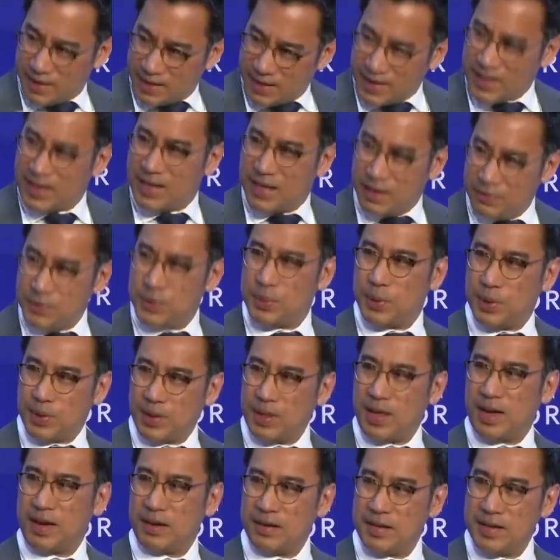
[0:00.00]
can give you
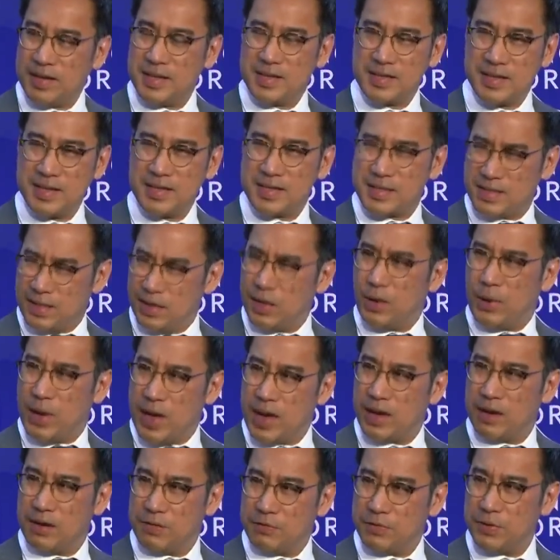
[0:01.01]
a lot of, it's a low
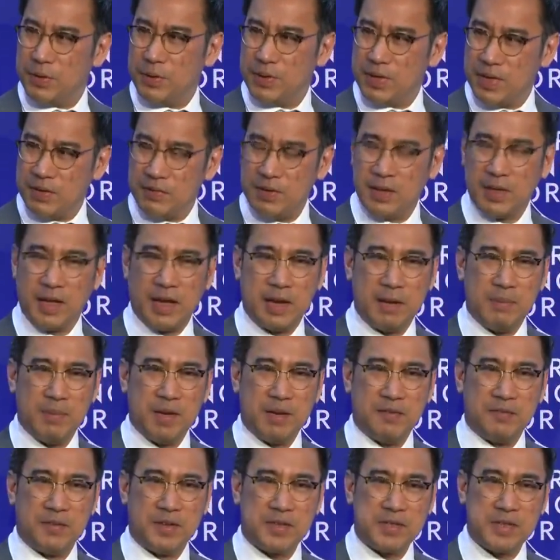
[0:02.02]
hanging fruit and give you a lot of
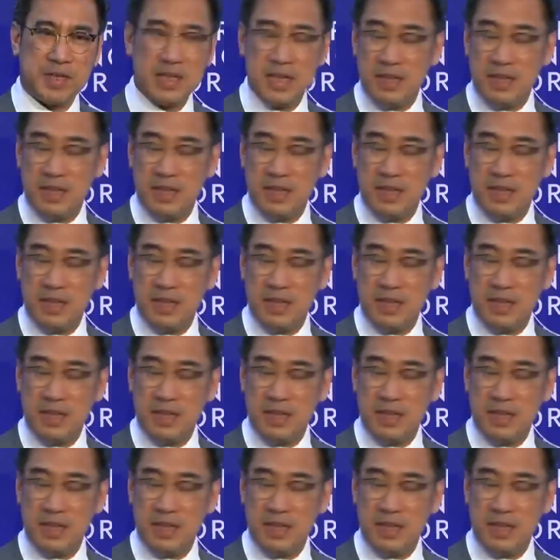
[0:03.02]
benefits.